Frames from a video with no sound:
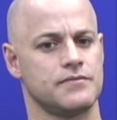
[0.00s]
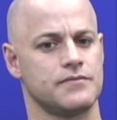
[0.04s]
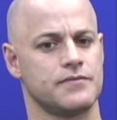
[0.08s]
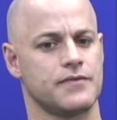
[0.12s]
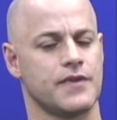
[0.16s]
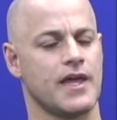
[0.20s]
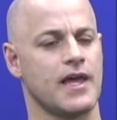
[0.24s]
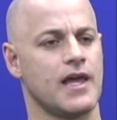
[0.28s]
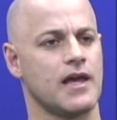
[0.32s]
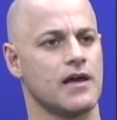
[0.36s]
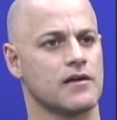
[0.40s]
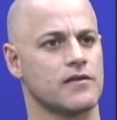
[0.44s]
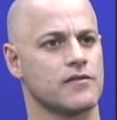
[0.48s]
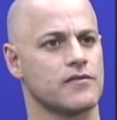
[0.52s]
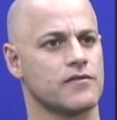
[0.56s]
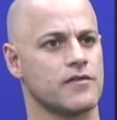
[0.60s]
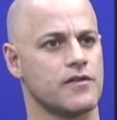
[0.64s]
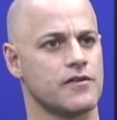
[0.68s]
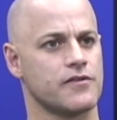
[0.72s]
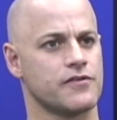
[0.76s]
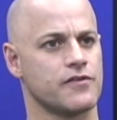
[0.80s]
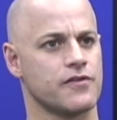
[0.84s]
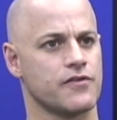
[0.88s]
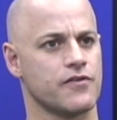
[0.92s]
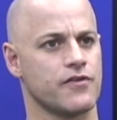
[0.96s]
tanks, the
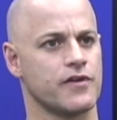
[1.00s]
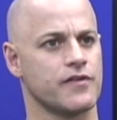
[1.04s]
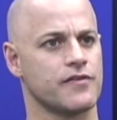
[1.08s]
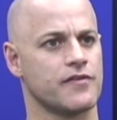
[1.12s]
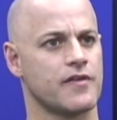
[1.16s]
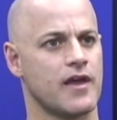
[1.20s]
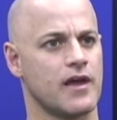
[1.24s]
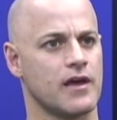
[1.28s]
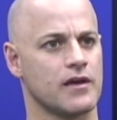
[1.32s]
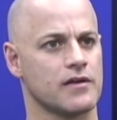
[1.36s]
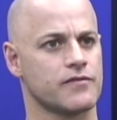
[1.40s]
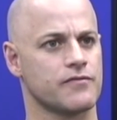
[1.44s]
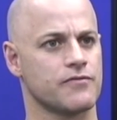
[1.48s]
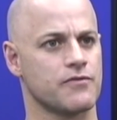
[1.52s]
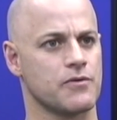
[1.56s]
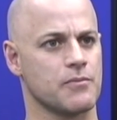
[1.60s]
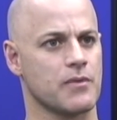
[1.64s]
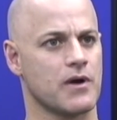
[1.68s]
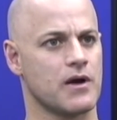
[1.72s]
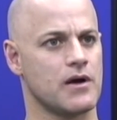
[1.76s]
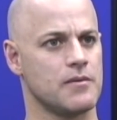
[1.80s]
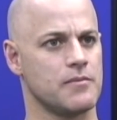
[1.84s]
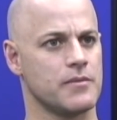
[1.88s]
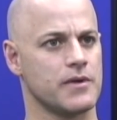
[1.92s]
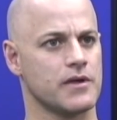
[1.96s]
Syrian tanks, from
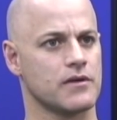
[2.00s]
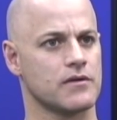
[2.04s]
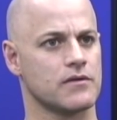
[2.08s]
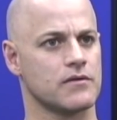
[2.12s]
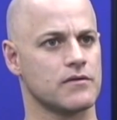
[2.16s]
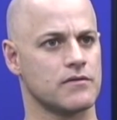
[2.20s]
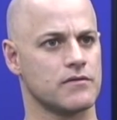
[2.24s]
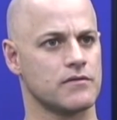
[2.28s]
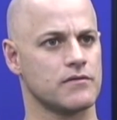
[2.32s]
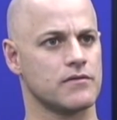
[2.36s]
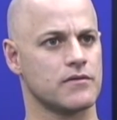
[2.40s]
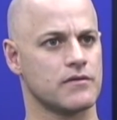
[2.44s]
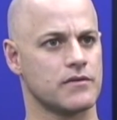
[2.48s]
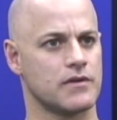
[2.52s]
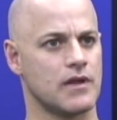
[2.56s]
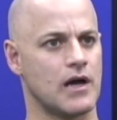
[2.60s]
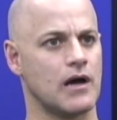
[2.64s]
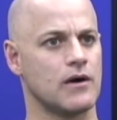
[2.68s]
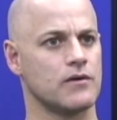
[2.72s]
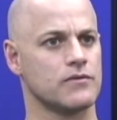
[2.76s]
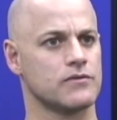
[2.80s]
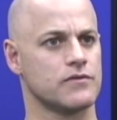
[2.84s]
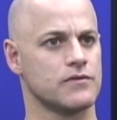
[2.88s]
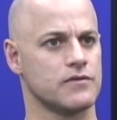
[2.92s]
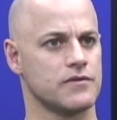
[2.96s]
coming
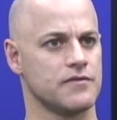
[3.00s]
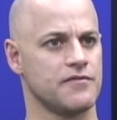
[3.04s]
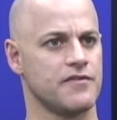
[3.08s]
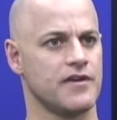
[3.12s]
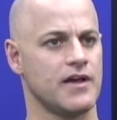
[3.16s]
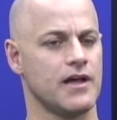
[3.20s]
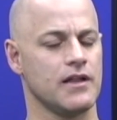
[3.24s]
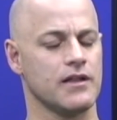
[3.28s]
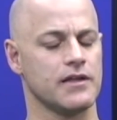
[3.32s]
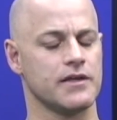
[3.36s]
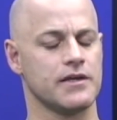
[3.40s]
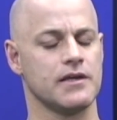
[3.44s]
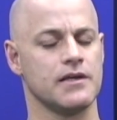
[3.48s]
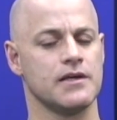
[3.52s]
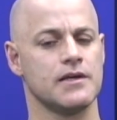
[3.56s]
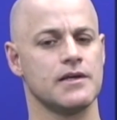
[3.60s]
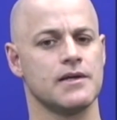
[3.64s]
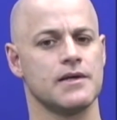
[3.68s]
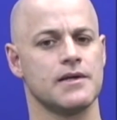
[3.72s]
down to the valley,